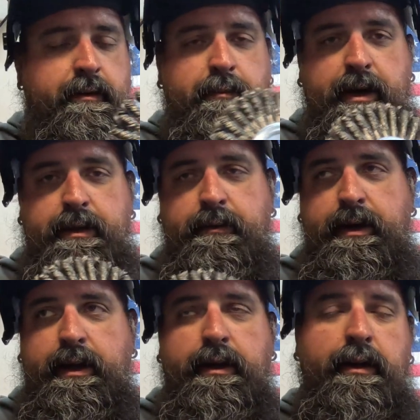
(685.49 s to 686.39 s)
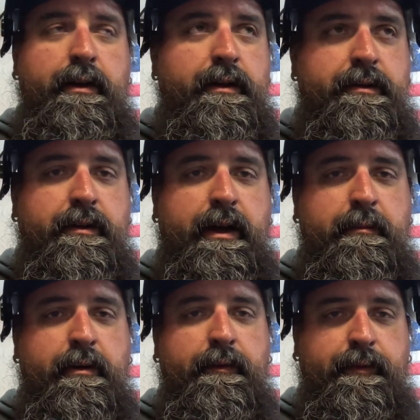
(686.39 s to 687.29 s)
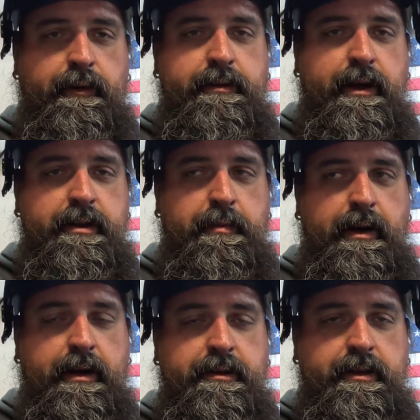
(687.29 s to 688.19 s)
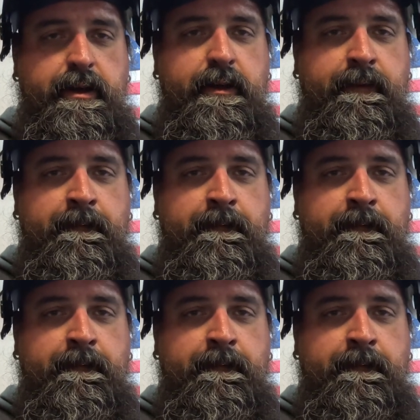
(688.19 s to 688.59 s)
By the way, disclaimer, full transparency.